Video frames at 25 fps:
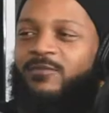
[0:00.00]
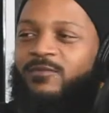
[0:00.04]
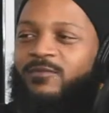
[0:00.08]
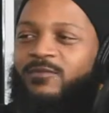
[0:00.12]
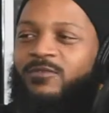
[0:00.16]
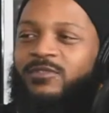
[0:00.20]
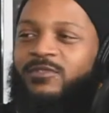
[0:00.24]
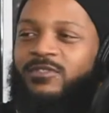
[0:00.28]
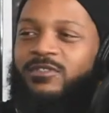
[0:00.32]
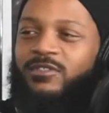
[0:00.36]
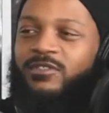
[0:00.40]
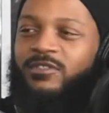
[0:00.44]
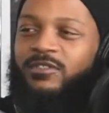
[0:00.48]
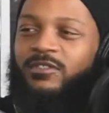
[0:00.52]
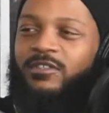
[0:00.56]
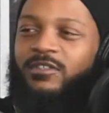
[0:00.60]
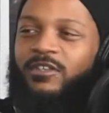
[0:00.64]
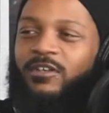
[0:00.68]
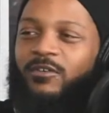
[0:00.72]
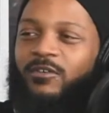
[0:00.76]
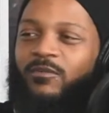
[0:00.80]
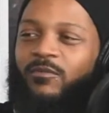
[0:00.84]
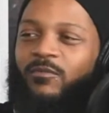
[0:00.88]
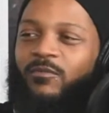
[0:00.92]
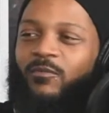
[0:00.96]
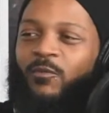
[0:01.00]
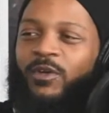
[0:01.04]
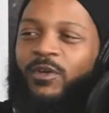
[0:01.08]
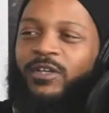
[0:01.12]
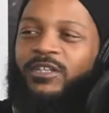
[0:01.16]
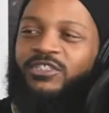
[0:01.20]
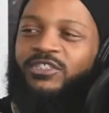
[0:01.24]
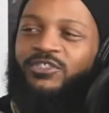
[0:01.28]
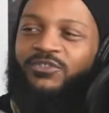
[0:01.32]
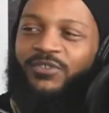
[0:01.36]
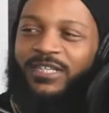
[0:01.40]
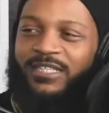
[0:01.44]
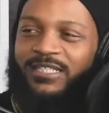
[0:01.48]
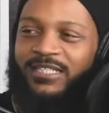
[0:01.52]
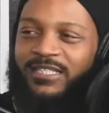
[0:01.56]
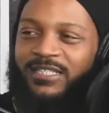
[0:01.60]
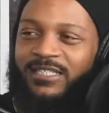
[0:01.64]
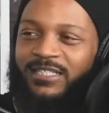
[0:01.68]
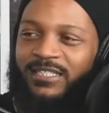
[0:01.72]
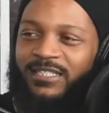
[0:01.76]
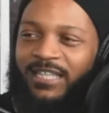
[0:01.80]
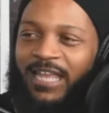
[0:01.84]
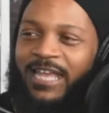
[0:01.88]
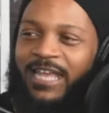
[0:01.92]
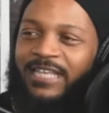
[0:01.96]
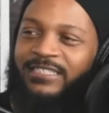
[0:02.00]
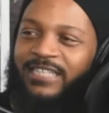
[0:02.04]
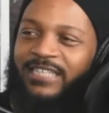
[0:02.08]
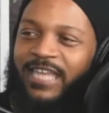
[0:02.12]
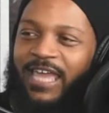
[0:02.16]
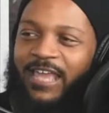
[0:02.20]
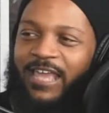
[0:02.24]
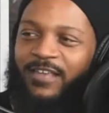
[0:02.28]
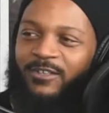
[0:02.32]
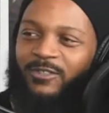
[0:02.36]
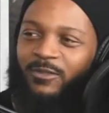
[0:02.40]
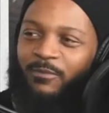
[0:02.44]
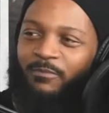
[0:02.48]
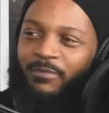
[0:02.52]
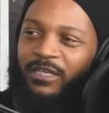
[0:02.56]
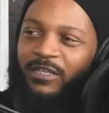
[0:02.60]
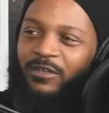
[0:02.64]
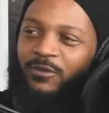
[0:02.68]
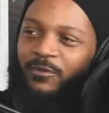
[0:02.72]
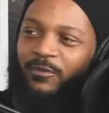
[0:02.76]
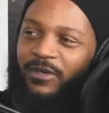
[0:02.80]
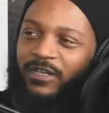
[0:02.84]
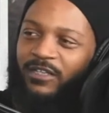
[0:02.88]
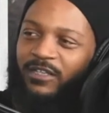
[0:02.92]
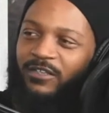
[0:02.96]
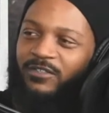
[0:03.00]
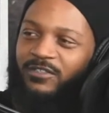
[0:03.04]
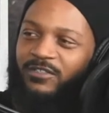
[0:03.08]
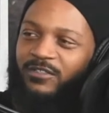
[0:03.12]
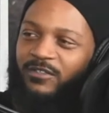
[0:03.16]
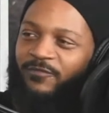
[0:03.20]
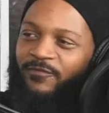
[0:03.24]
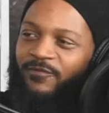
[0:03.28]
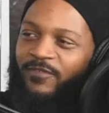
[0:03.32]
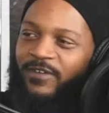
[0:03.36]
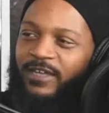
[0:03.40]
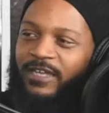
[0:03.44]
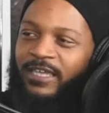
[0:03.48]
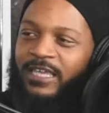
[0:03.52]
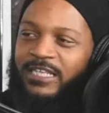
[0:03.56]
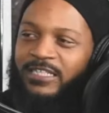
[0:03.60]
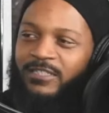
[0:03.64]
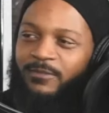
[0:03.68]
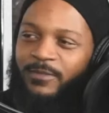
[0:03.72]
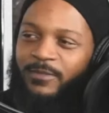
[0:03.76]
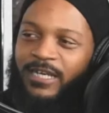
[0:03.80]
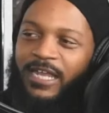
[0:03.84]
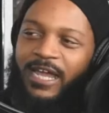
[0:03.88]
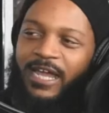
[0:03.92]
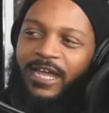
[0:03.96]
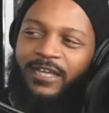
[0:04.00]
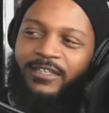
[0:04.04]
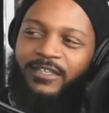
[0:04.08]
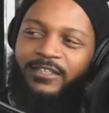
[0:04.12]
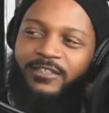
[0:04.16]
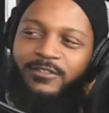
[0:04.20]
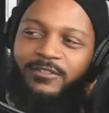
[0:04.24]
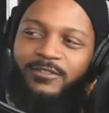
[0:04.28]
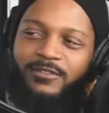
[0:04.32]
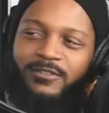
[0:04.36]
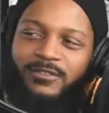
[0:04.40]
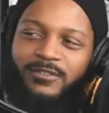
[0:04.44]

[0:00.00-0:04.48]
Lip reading: used to, wear the dresses and how his dad used to beat him when he used to catch him in the high heels.